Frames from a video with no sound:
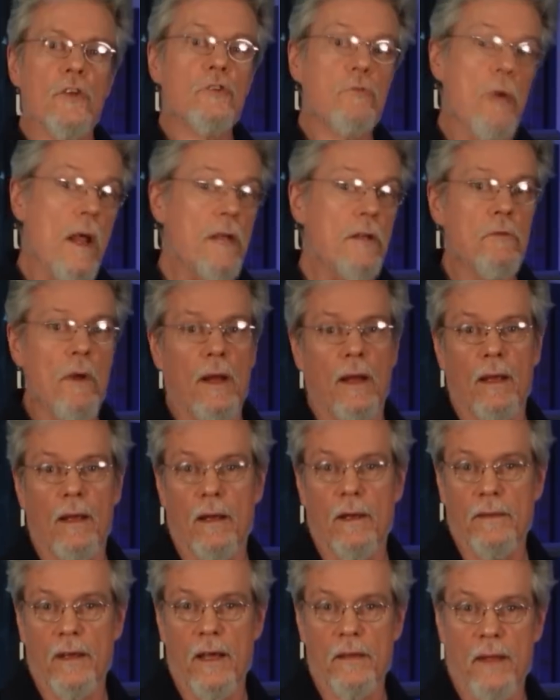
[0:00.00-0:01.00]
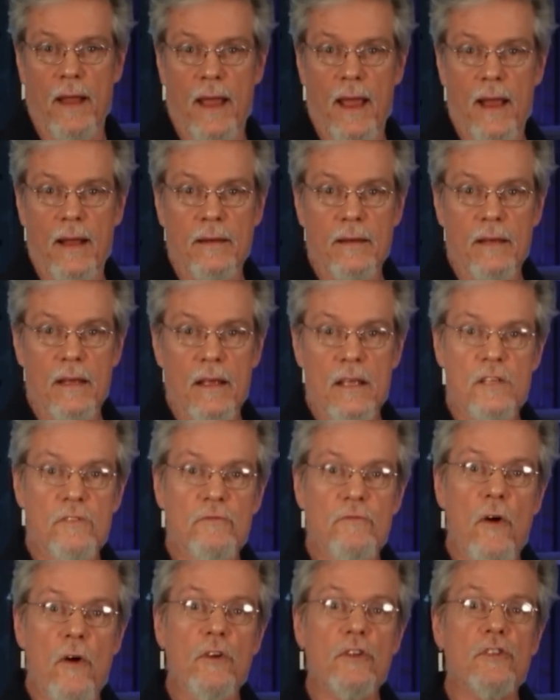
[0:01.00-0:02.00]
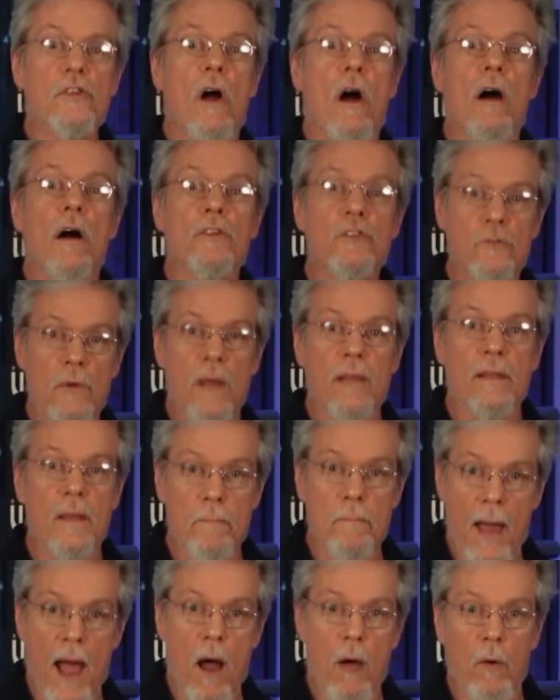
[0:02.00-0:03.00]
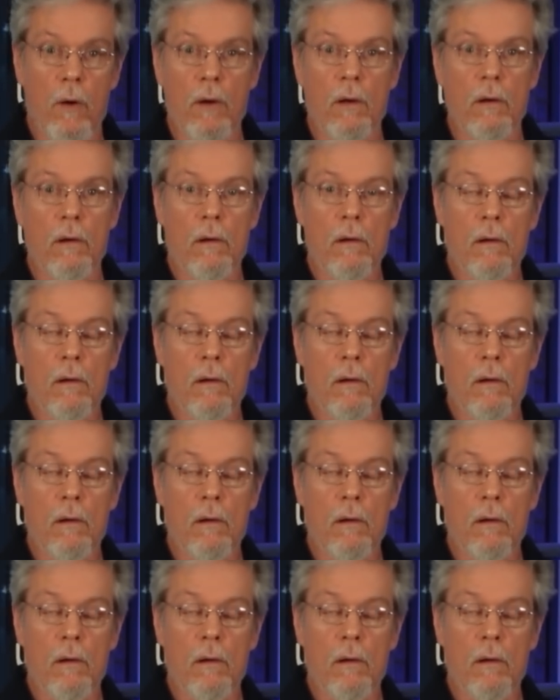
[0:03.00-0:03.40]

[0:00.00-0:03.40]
Strength training, on the other hand, is focused on strength and power,